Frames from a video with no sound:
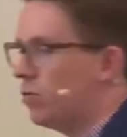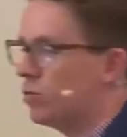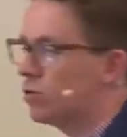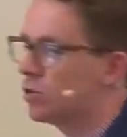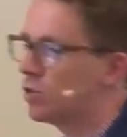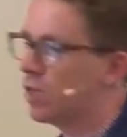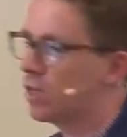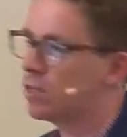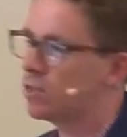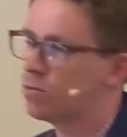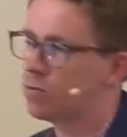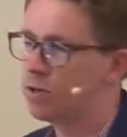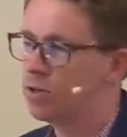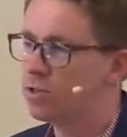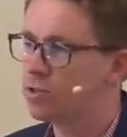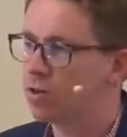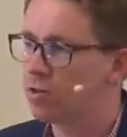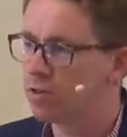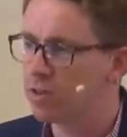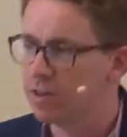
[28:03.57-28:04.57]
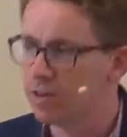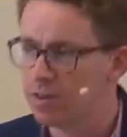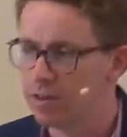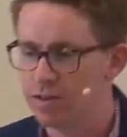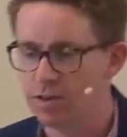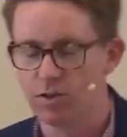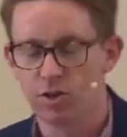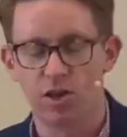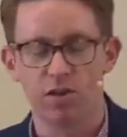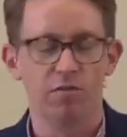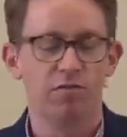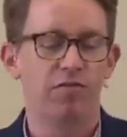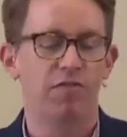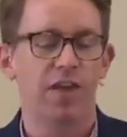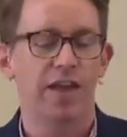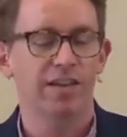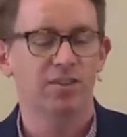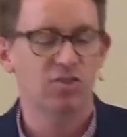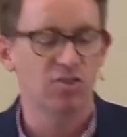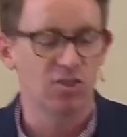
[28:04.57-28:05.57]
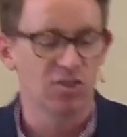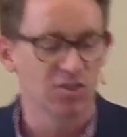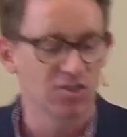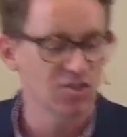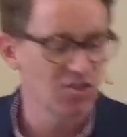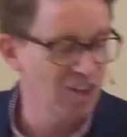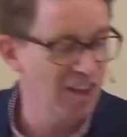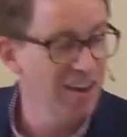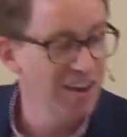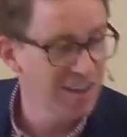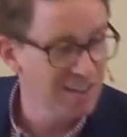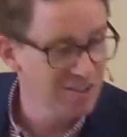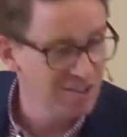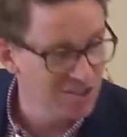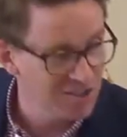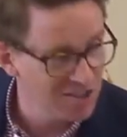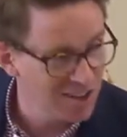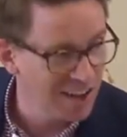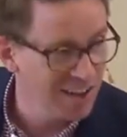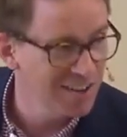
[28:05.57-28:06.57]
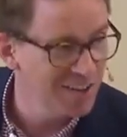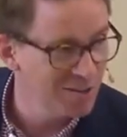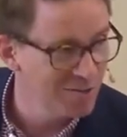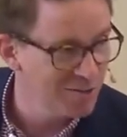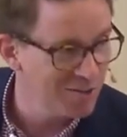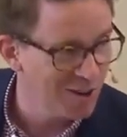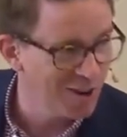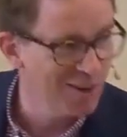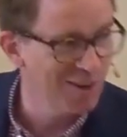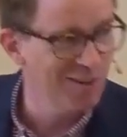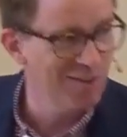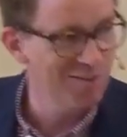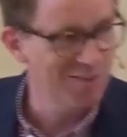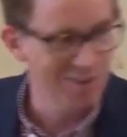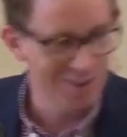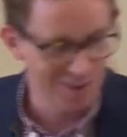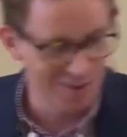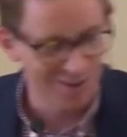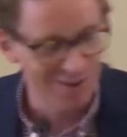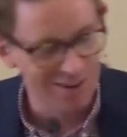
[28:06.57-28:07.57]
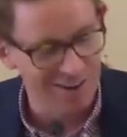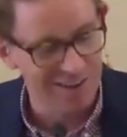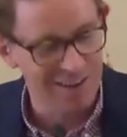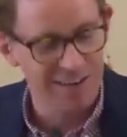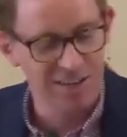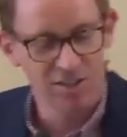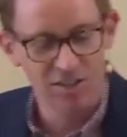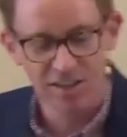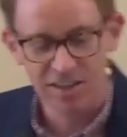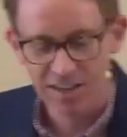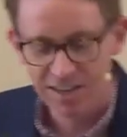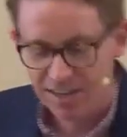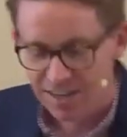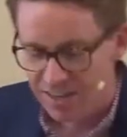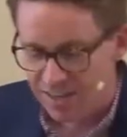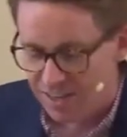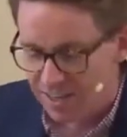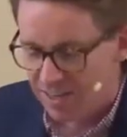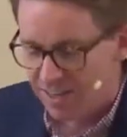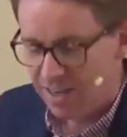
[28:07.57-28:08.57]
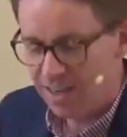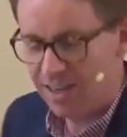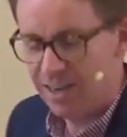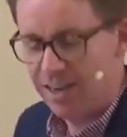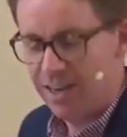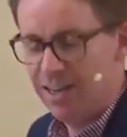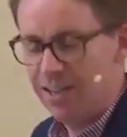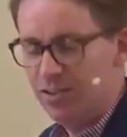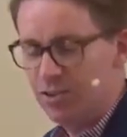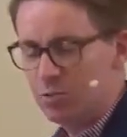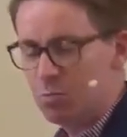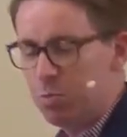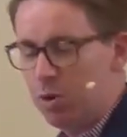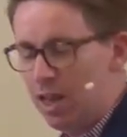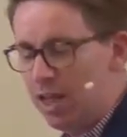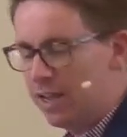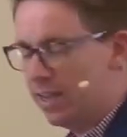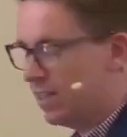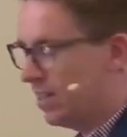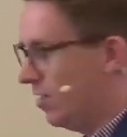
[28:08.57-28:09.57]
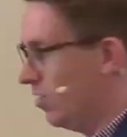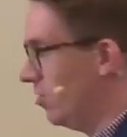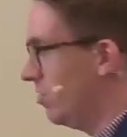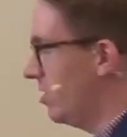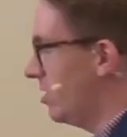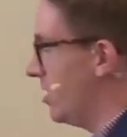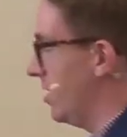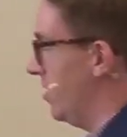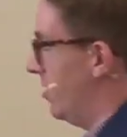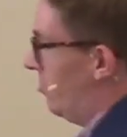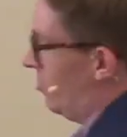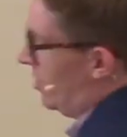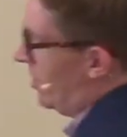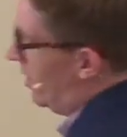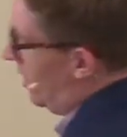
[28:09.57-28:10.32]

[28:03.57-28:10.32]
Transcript: of those things where you sort of, you confess your sin as you stand in front of the congregation, and then there's blank looks, and you